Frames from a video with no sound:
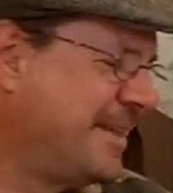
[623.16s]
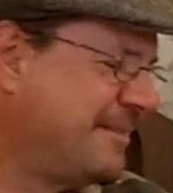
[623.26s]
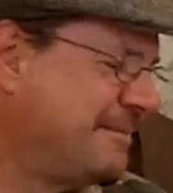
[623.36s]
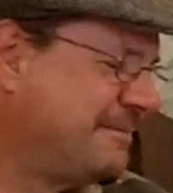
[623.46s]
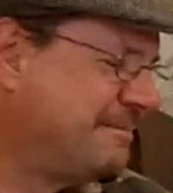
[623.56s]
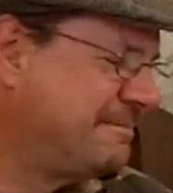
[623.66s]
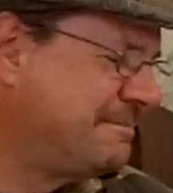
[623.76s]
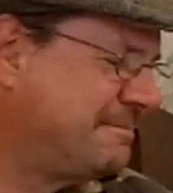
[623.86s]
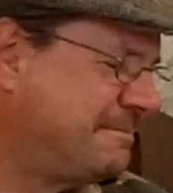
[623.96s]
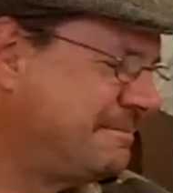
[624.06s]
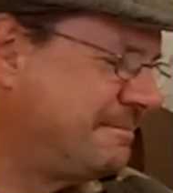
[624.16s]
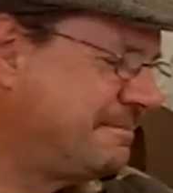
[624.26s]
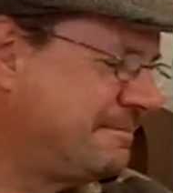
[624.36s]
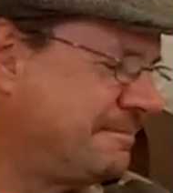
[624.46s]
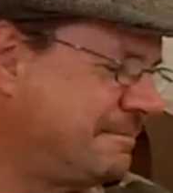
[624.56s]

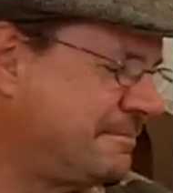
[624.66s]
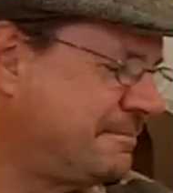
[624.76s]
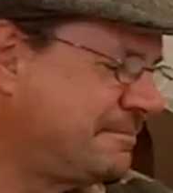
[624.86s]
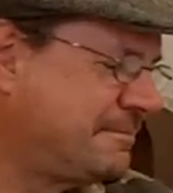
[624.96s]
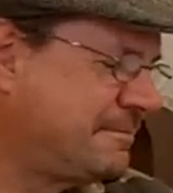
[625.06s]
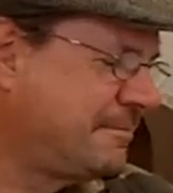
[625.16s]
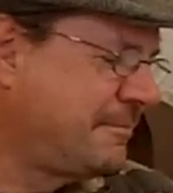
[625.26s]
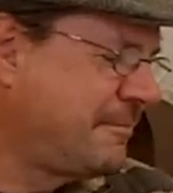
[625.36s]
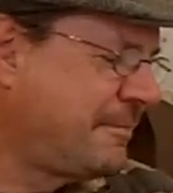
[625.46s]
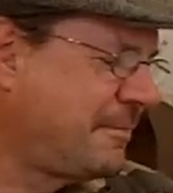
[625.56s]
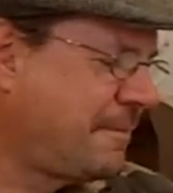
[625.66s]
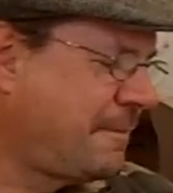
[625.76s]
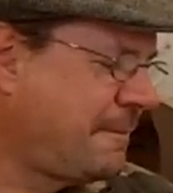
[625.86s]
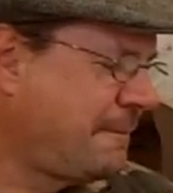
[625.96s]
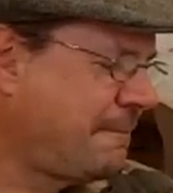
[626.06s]

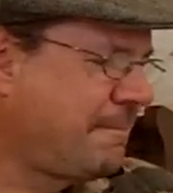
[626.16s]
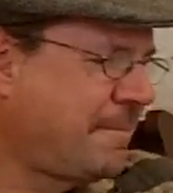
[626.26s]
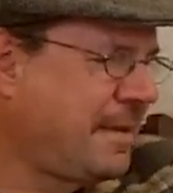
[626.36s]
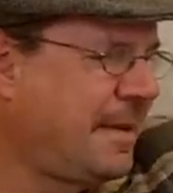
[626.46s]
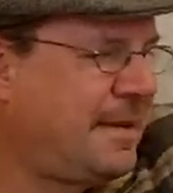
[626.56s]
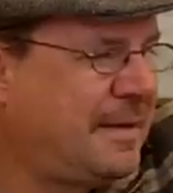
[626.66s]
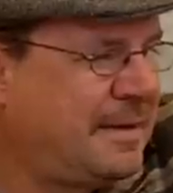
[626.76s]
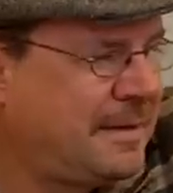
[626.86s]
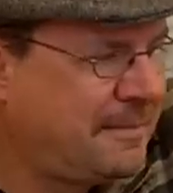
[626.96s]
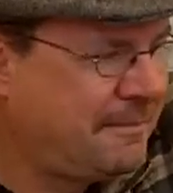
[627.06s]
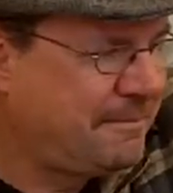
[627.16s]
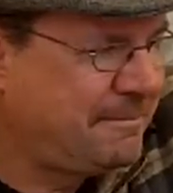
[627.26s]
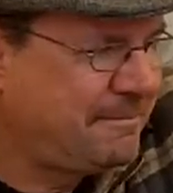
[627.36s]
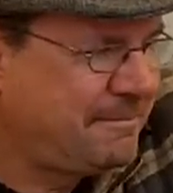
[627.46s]
(no one is talking)